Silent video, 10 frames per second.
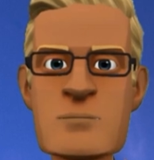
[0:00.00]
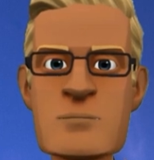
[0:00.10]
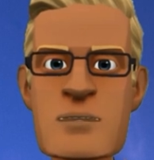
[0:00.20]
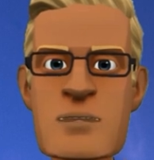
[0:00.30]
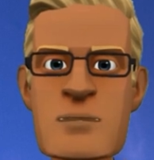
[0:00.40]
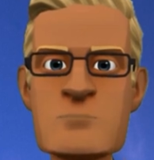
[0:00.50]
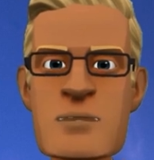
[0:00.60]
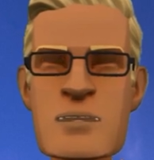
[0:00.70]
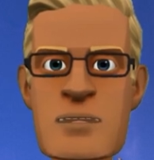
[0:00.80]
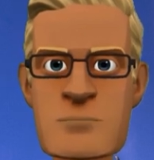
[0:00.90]
See, the
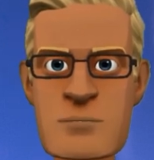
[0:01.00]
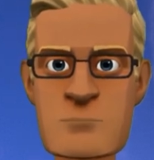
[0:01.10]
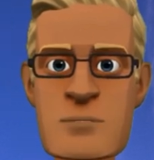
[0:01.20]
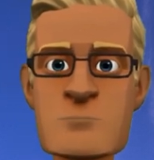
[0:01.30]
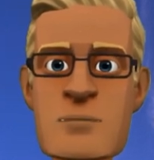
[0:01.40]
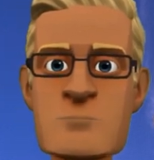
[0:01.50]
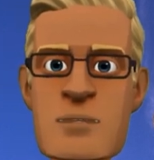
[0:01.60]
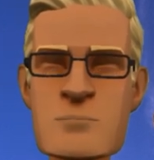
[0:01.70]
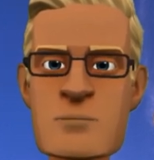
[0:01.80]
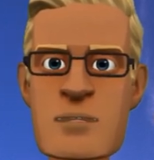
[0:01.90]
more knowledge we
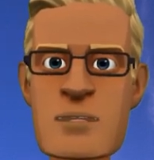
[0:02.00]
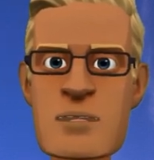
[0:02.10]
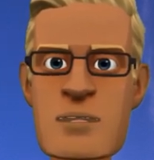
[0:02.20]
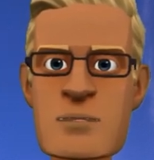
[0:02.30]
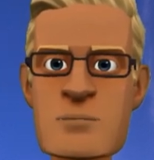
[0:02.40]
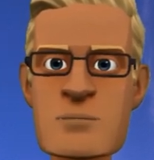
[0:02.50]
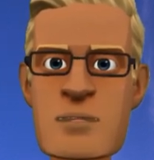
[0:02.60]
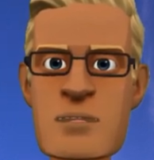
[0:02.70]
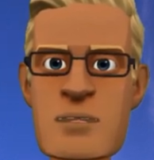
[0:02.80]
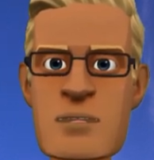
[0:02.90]
acquire,
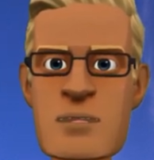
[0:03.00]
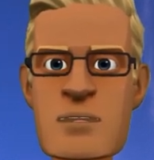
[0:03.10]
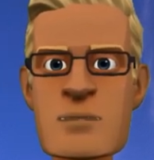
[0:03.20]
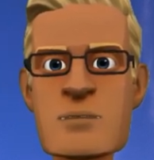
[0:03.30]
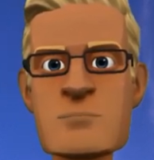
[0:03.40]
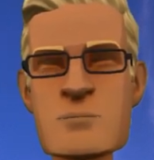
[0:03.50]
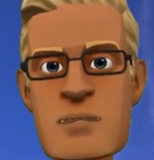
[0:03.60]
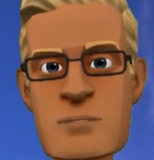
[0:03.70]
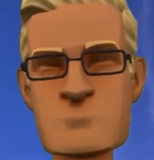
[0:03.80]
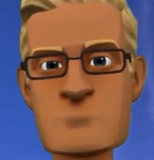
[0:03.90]
uh, we'll get
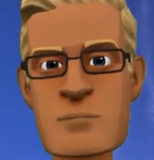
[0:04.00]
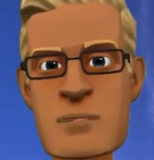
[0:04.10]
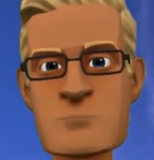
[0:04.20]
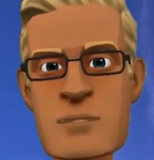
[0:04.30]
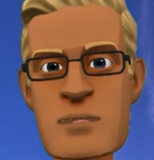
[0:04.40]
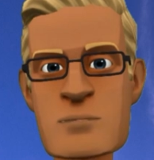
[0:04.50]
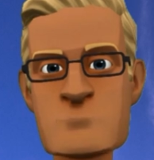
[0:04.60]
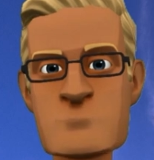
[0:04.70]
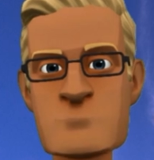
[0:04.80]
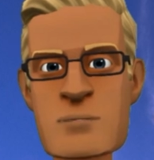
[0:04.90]
to feel that
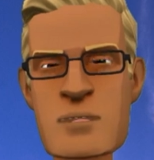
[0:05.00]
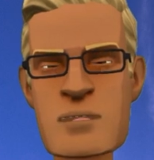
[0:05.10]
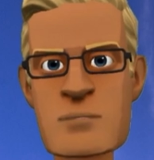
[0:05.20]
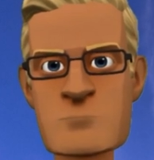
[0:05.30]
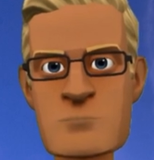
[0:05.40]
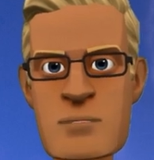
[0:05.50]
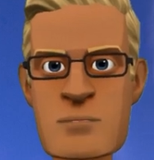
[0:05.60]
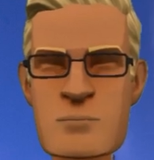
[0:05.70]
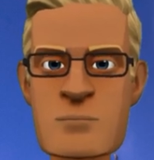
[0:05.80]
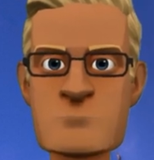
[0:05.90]
feeling of
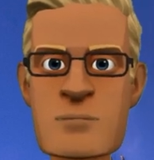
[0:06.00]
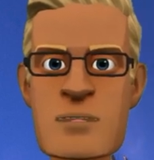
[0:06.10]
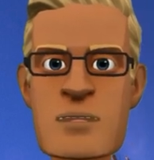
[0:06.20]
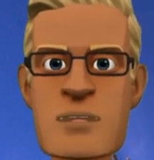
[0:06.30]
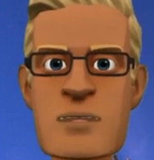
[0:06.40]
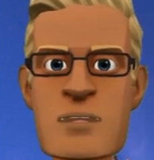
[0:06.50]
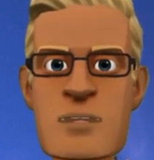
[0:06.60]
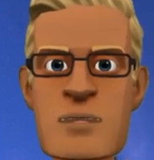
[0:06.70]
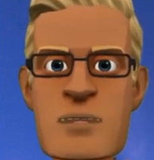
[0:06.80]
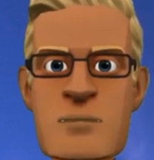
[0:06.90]
love. We get to
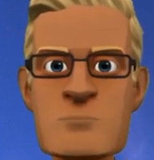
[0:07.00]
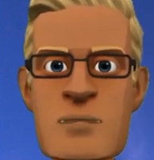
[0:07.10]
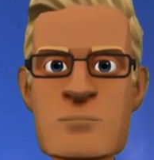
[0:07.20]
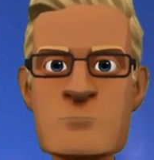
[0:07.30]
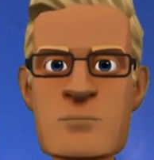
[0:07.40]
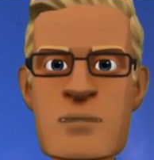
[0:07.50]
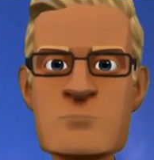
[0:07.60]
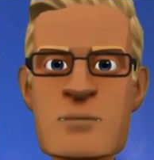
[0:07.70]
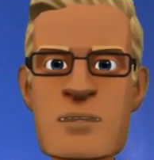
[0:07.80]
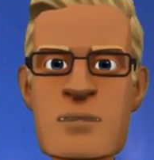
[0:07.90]
know him by reading the
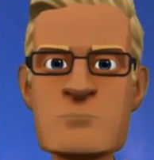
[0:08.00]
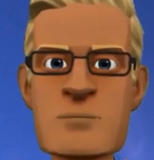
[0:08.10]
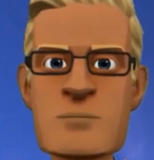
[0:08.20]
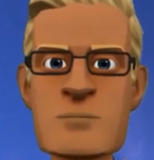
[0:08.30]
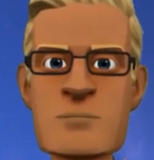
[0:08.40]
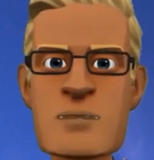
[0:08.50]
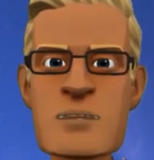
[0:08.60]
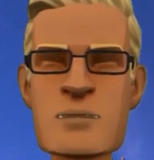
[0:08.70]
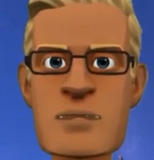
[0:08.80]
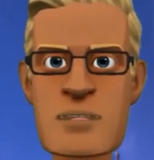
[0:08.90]
Bible.
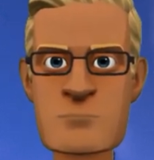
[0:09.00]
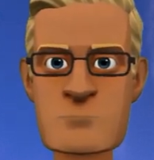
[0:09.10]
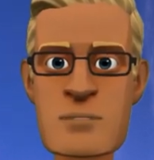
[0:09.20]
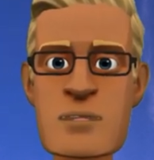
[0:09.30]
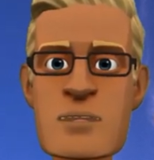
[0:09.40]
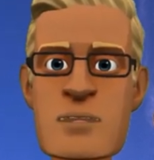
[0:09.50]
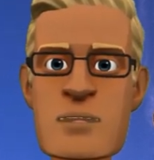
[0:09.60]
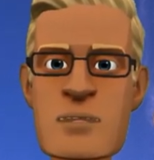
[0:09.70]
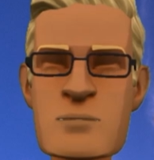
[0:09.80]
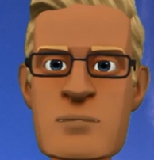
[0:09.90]
We get to know him
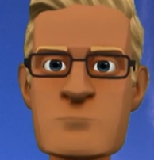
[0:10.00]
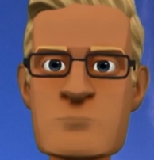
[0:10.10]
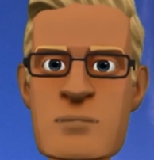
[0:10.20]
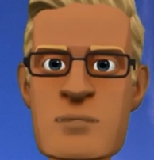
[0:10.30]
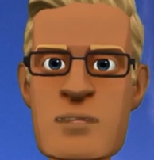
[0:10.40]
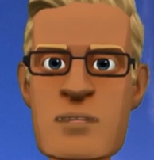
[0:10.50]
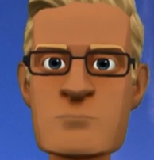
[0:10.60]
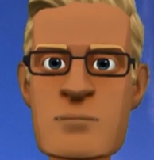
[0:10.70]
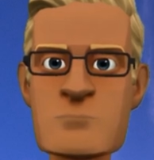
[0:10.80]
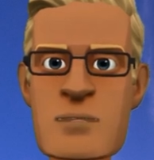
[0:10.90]
by creation. We
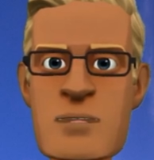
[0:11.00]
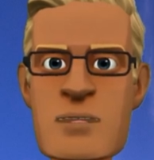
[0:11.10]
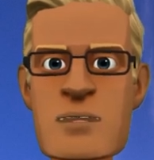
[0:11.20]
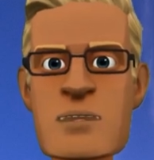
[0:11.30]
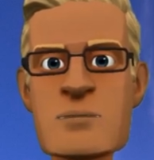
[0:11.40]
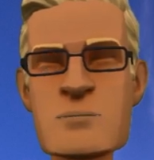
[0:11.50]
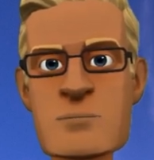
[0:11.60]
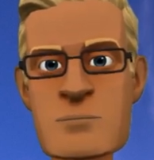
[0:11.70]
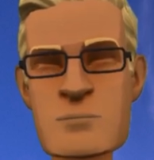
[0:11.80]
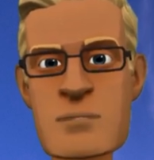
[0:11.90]
connect the dots
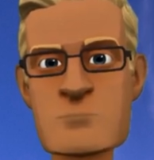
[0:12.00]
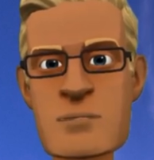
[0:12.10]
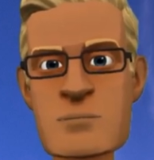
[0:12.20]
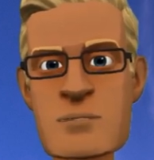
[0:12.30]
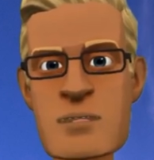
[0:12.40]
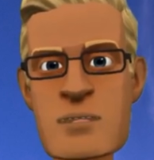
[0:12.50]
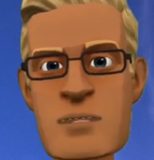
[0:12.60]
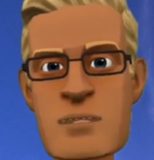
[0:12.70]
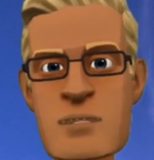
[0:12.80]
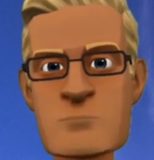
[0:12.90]
and his
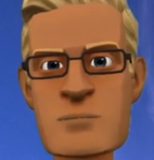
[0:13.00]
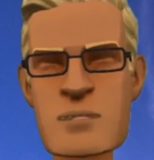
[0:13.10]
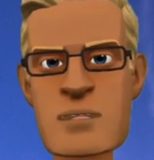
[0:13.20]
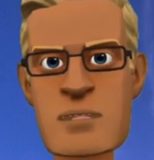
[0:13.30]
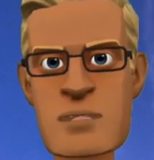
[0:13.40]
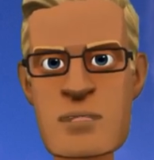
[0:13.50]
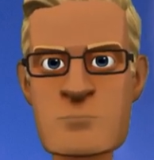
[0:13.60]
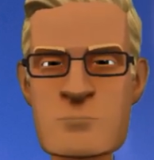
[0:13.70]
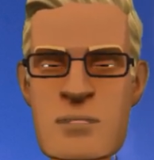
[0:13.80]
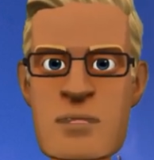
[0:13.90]
qualities. We
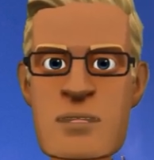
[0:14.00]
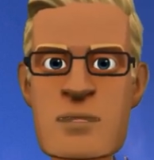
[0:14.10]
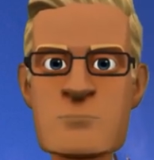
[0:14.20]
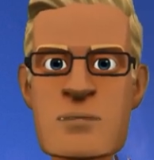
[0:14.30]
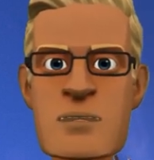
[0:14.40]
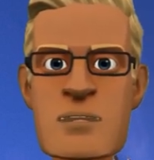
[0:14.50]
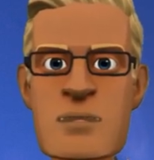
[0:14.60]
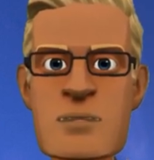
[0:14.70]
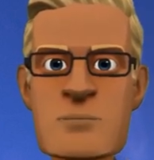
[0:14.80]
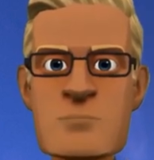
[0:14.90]
pray to Jehovah
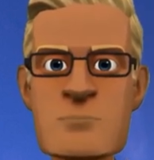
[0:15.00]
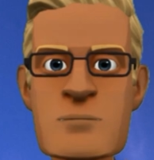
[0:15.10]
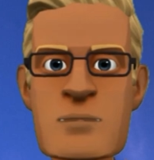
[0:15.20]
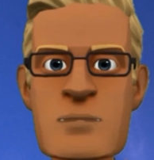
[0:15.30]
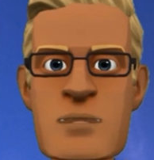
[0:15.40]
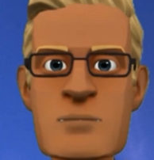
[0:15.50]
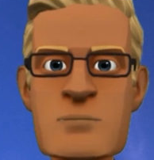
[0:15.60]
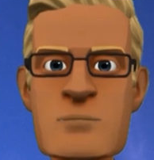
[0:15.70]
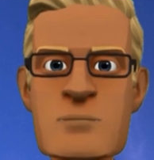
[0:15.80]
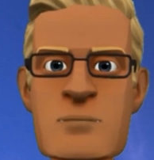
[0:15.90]
regularly. We see
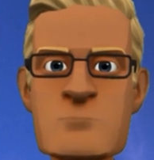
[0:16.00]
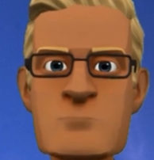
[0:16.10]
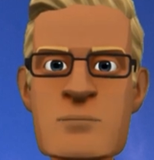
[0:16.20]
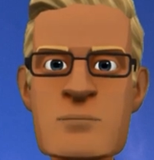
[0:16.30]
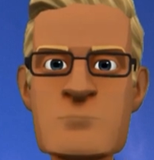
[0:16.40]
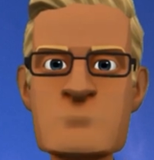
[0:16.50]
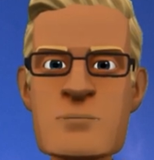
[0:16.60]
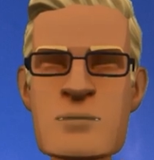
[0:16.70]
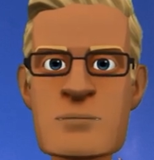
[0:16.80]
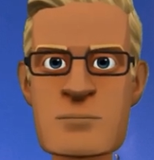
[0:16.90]
his
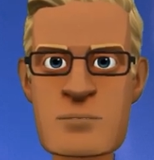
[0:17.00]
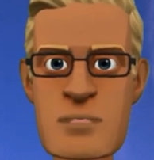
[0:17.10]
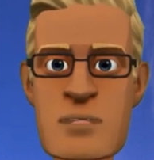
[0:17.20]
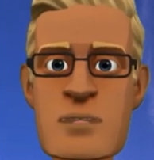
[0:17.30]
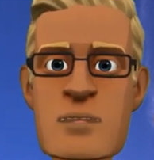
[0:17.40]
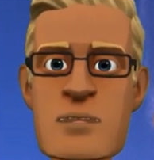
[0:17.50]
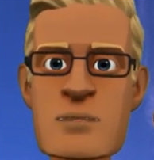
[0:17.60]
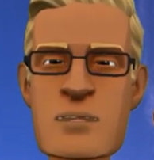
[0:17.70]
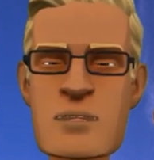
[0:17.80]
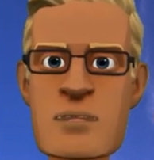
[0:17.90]
response to our
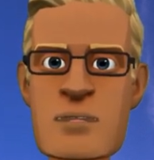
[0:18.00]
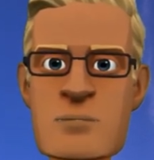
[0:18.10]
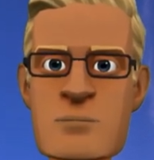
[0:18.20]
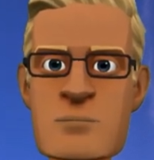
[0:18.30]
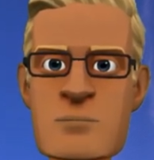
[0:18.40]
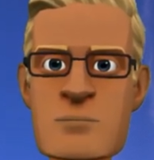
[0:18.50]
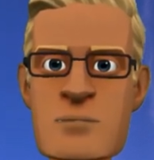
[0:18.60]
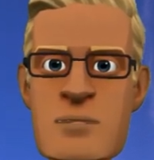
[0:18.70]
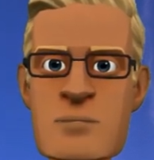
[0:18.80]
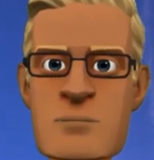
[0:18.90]
prayers. And yes,
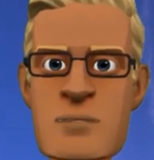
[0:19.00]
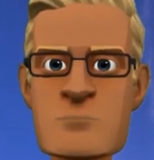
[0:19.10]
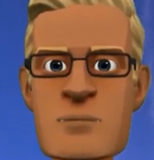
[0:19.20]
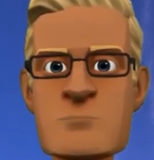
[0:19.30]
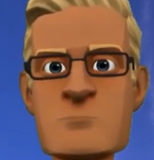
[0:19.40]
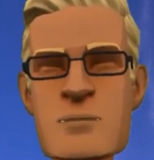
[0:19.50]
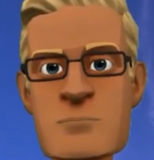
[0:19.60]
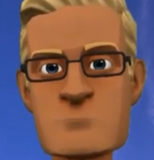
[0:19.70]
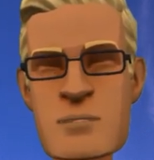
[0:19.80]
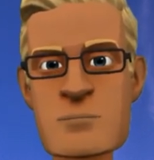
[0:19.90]
we study
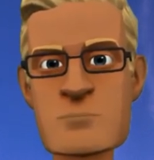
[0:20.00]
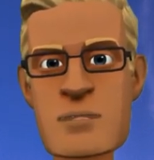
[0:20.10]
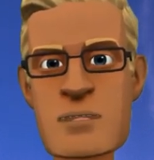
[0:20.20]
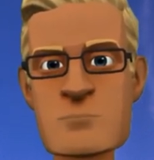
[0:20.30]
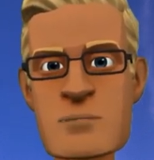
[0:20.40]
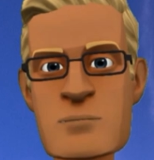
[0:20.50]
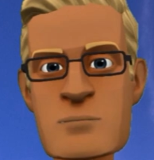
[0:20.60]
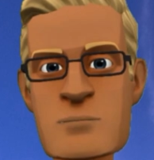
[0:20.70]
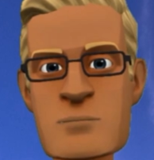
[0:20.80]
the Bible.